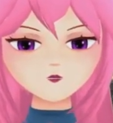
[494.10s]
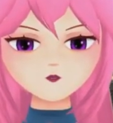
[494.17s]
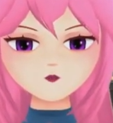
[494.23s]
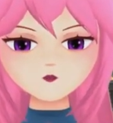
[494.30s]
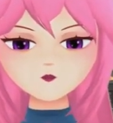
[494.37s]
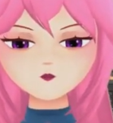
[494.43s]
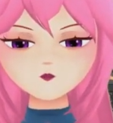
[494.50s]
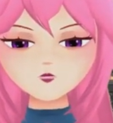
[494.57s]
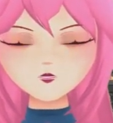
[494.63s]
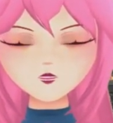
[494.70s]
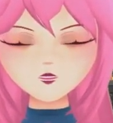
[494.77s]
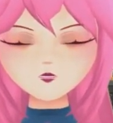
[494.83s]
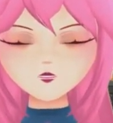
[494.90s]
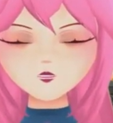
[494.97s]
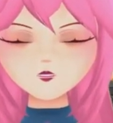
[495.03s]
So select
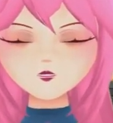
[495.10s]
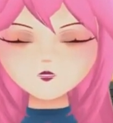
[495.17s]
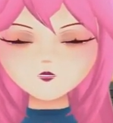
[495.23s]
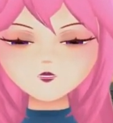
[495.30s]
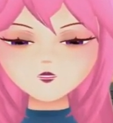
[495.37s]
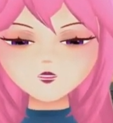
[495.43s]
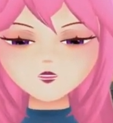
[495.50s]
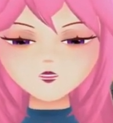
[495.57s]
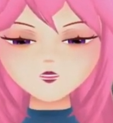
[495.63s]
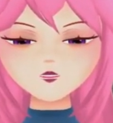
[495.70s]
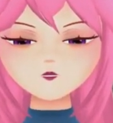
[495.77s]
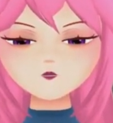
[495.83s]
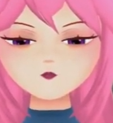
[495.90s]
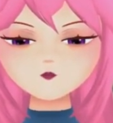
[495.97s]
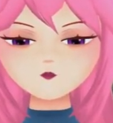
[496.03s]
everything
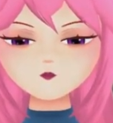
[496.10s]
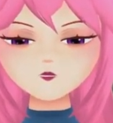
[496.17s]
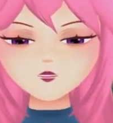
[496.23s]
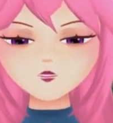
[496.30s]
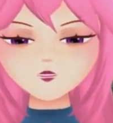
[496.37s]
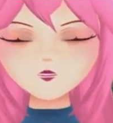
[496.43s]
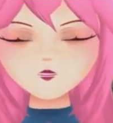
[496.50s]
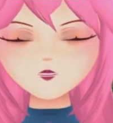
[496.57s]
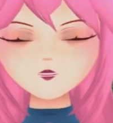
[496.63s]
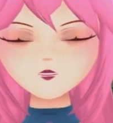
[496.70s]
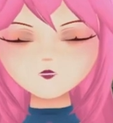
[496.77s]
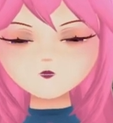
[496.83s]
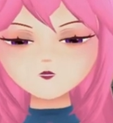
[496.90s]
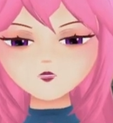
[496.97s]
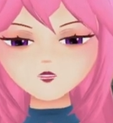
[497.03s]
and then
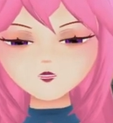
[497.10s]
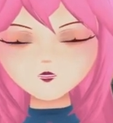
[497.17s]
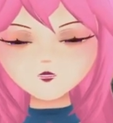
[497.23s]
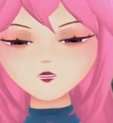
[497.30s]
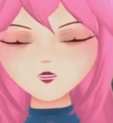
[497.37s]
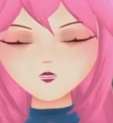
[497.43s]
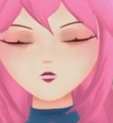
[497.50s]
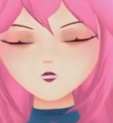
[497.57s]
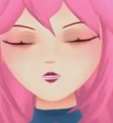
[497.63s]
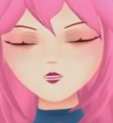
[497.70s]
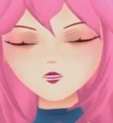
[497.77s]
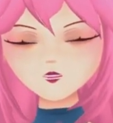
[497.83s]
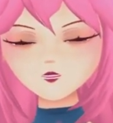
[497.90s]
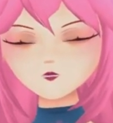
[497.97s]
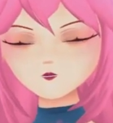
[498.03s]
press scale
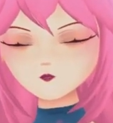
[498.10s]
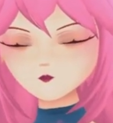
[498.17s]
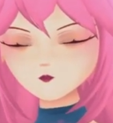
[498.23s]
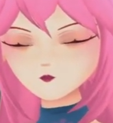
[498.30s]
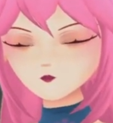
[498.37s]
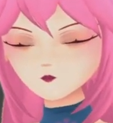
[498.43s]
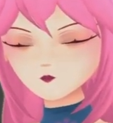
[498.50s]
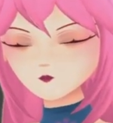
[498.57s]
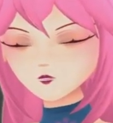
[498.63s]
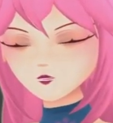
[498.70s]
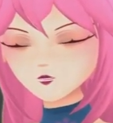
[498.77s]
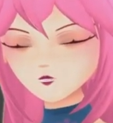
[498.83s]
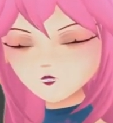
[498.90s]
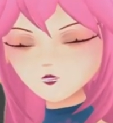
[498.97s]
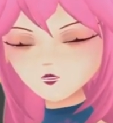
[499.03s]

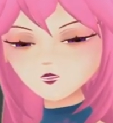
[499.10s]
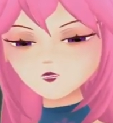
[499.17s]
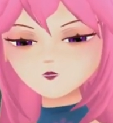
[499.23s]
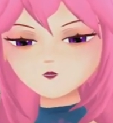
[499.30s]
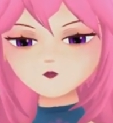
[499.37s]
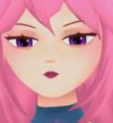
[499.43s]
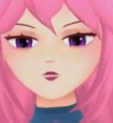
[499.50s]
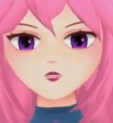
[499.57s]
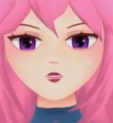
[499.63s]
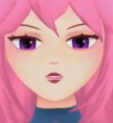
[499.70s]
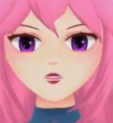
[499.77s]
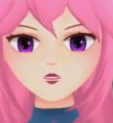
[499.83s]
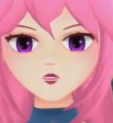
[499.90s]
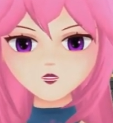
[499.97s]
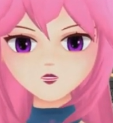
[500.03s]

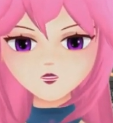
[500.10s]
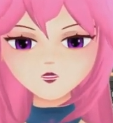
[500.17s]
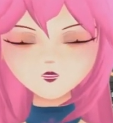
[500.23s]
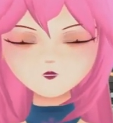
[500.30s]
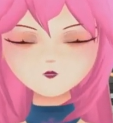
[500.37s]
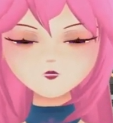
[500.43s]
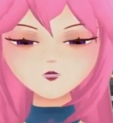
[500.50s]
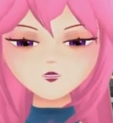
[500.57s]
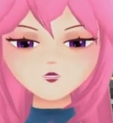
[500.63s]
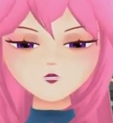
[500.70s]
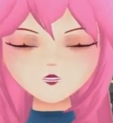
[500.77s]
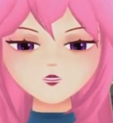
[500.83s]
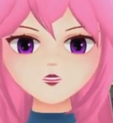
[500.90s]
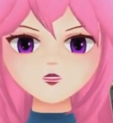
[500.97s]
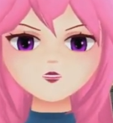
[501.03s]
Z0 and it will
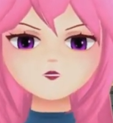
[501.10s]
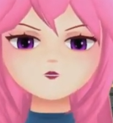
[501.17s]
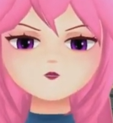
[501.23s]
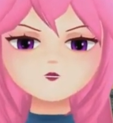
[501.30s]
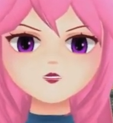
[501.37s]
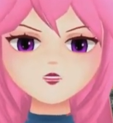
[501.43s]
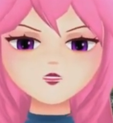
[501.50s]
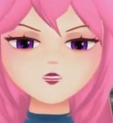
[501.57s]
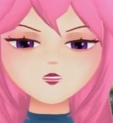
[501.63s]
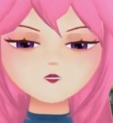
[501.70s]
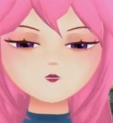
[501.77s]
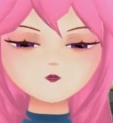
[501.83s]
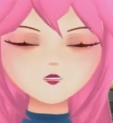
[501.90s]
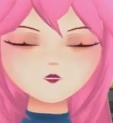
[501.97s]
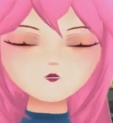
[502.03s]
straighten everything
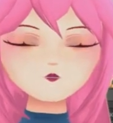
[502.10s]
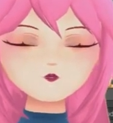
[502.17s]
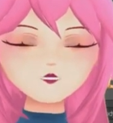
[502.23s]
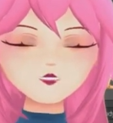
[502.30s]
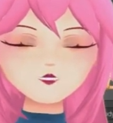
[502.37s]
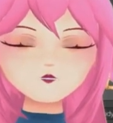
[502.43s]
out.